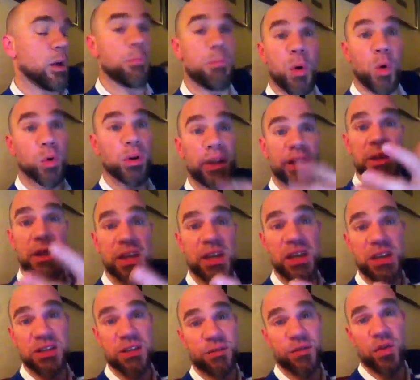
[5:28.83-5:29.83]
Bowling
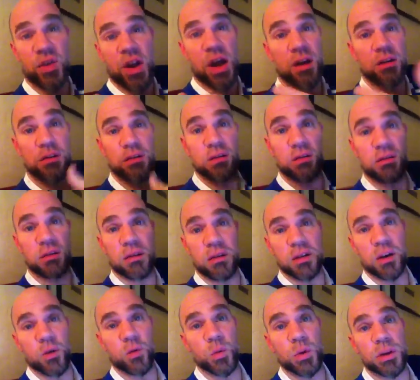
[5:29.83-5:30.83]
leagues, if you're not
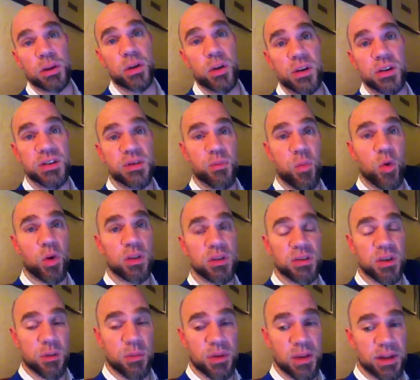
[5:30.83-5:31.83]
really good at
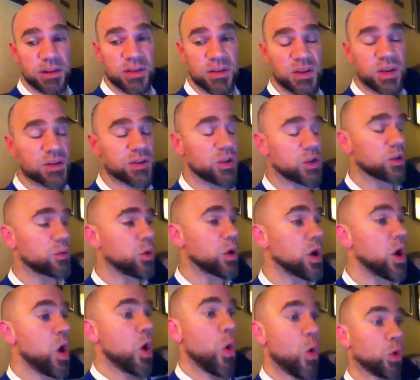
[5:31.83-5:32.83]
sports, I mean that's a good
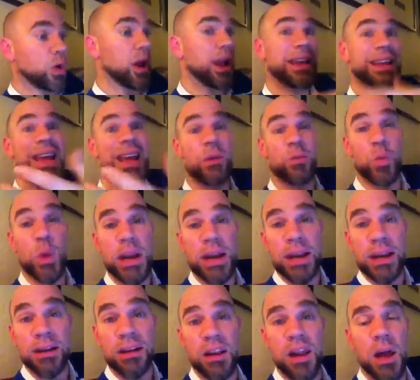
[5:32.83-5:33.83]
one. Or a gay
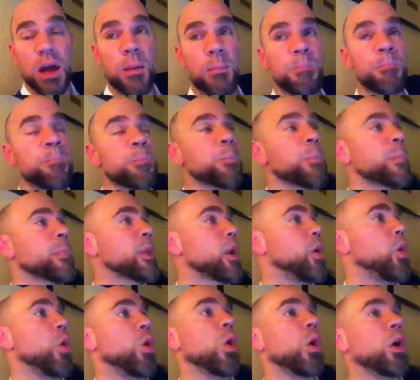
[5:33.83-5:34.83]
reading club,
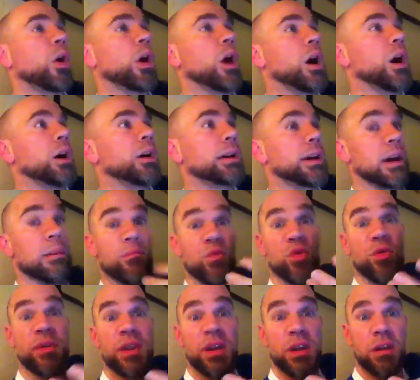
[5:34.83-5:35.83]
or a gay
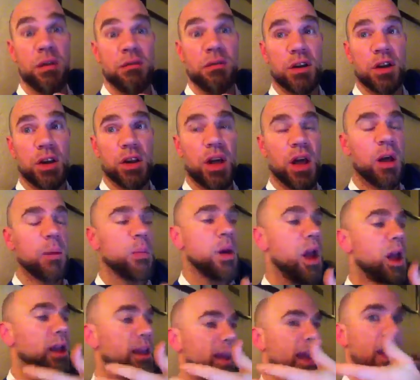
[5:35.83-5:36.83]
movie club,
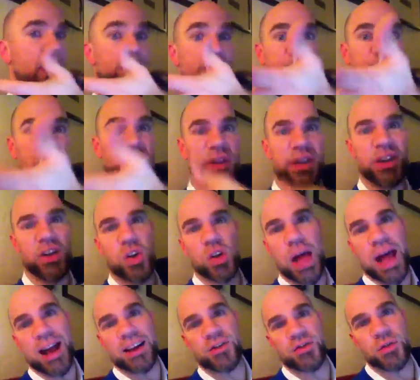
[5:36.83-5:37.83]
gay
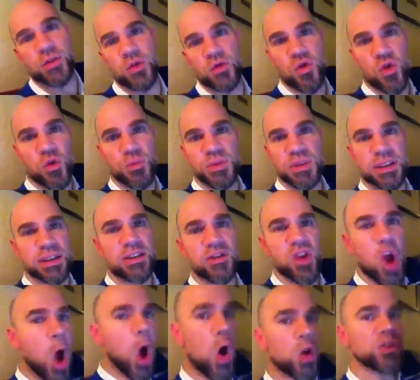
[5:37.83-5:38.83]
political action groups. Like
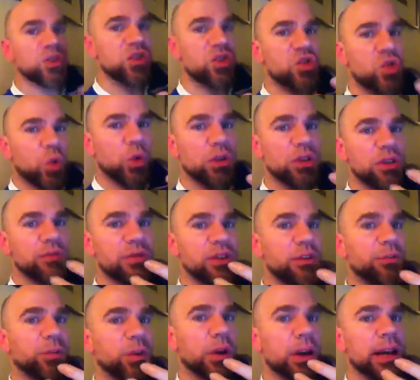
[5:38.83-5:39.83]
there's all sorts of
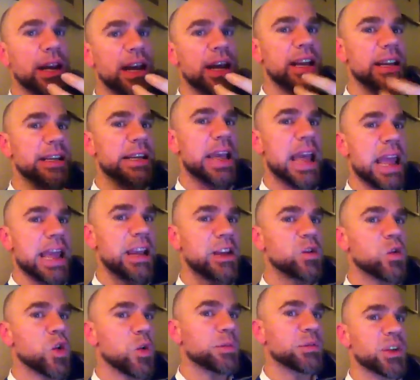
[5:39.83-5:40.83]
different gay
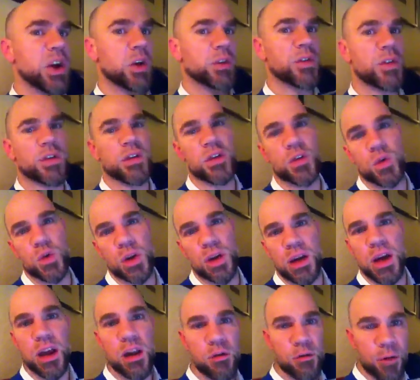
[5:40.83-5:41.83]
groups out there that you
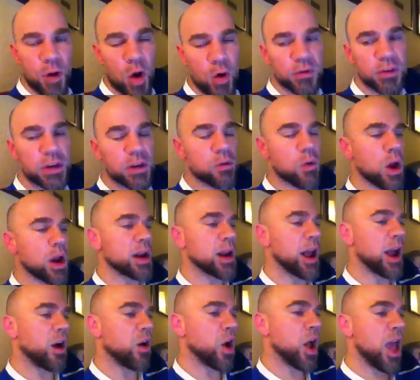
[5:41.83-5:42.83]
can get involved in right
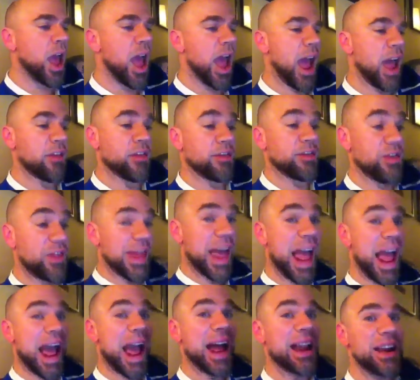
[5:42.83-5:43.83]
now, and
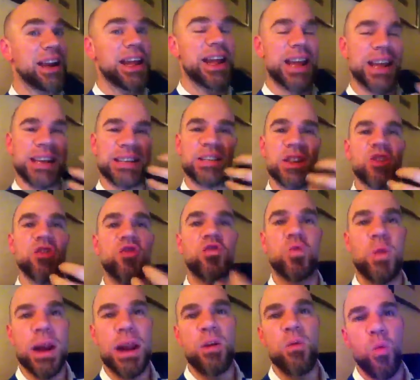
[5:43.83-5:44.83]
that is a
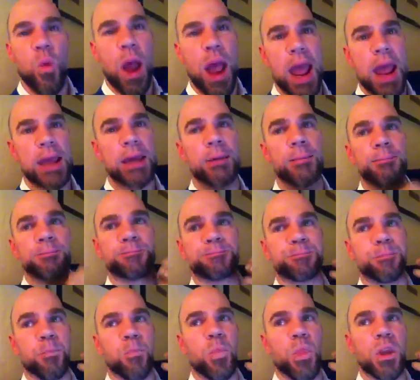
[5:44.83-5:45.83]
great way
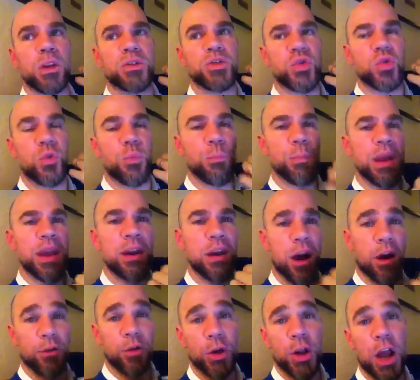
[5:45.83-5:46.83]
to
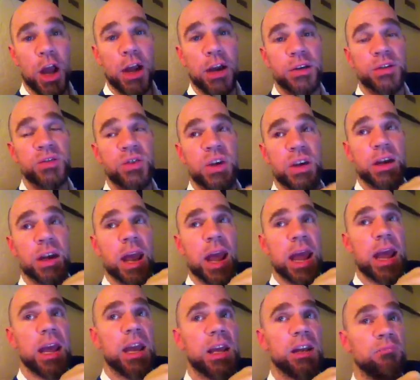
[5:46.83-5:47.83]
meet other guys in
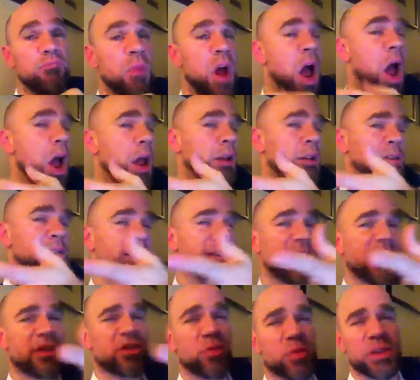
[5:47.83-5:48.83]
a
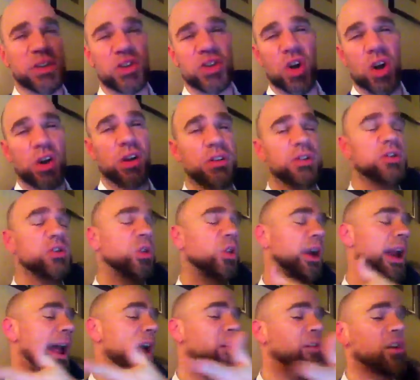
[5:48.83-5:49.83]
non-sexually charged
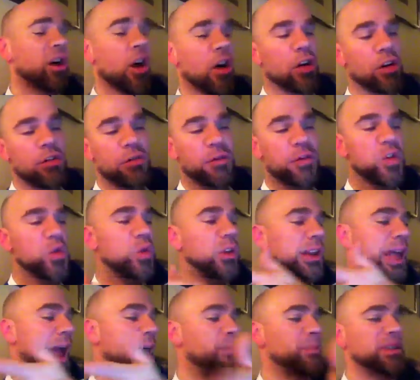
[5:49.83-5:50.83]
or
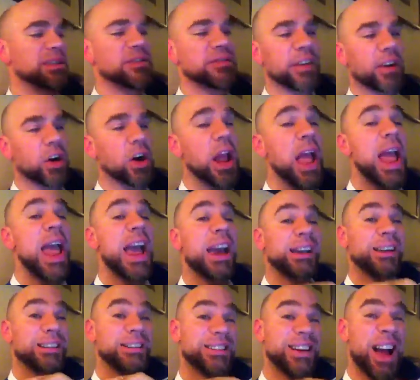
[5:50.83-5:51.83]
alcohol-fueled atmosphere.
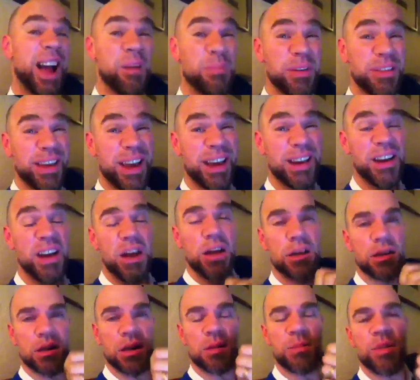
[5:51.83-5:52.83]
And on top of that,
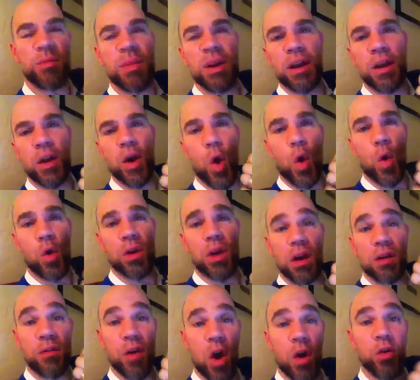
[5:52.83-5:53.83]
you're going to be meeting a whole
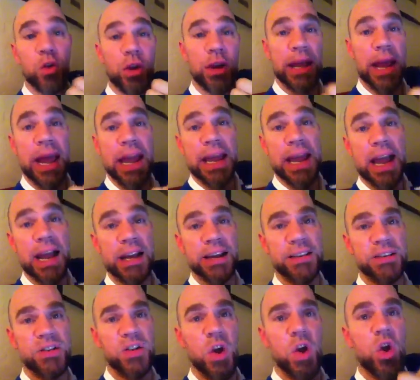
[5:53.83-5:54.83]
lot of other gay
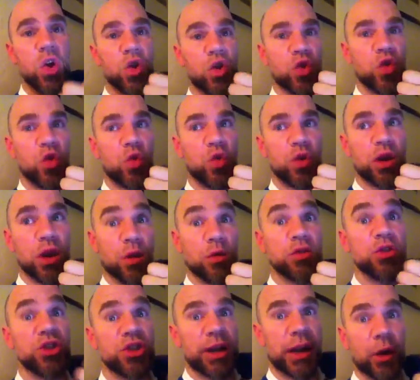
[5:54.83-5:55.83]
guys who,
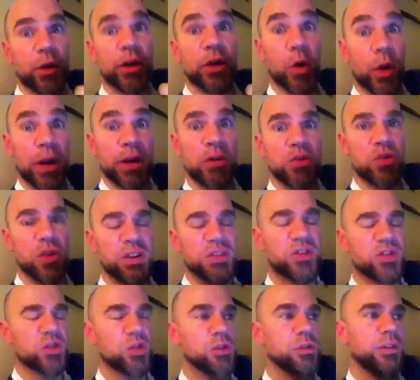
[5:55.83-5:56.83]
share your
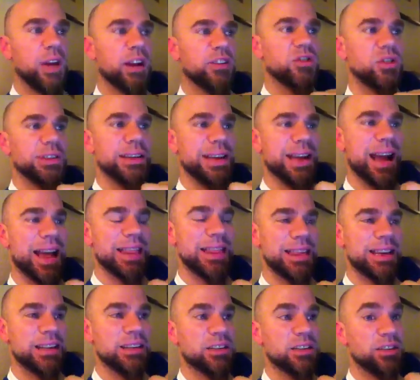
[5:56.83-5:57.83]
interests. So you've actually got
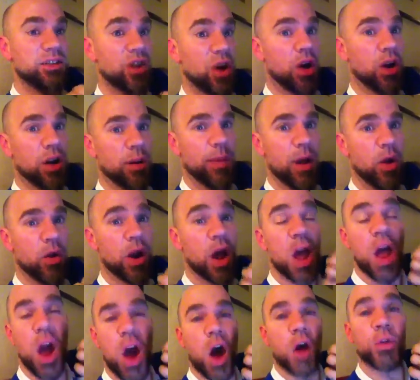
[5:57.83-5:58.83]
things to talk about
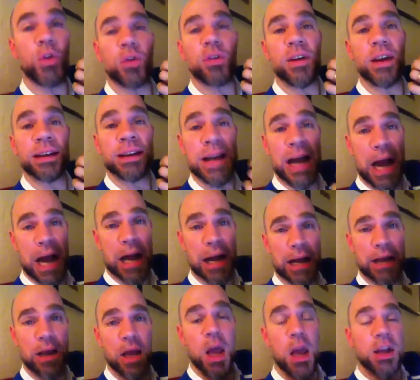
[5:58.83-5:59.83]
other than cock.